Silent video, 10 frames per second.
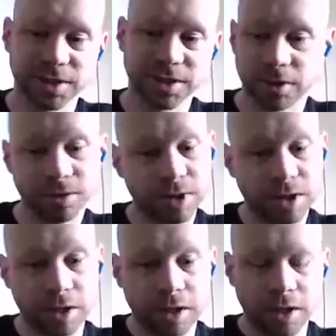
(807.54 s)
"Well,
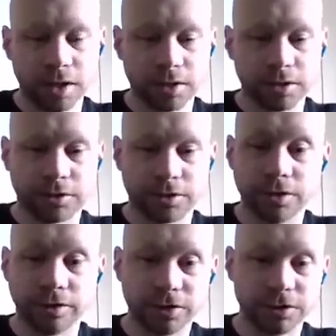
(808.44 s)
dude,
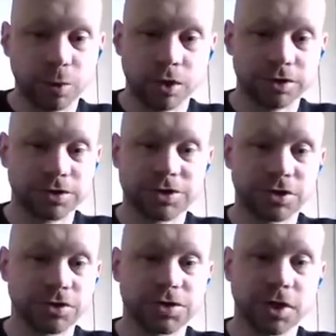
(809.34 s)
if you're willing to
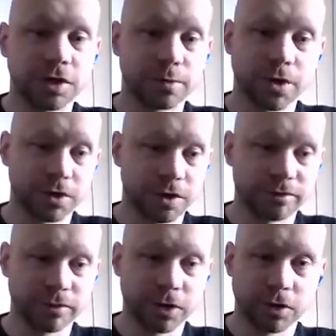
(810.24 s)
still sell it, but not
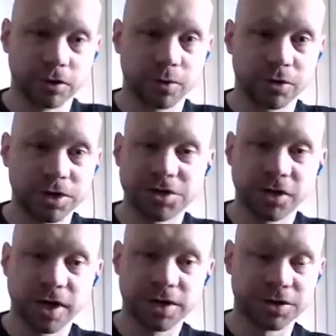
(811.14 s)
for the price that
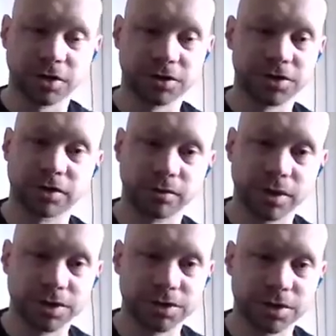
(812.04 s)
you're asking, I'll take the
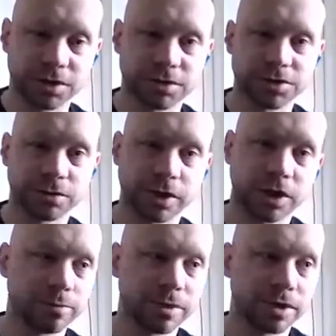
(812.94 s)
risk." And so he
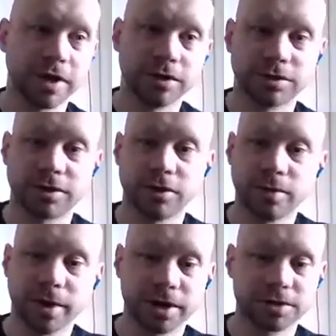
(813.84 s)
cut me down to
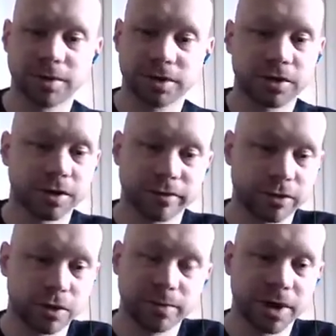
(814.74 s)
$30. I'm like, okay, for
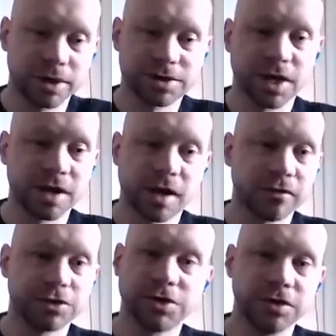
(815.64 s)
$30, I
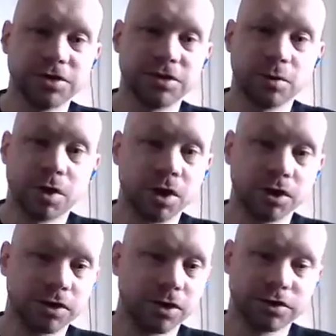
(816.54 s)
never see these in the
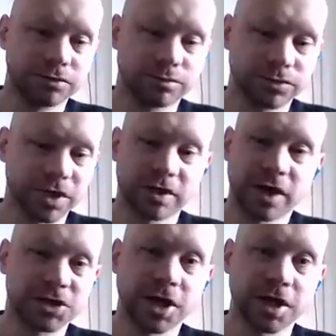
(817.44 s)
wild. I'll take
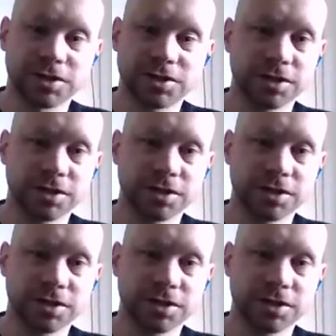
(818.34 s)
that chance.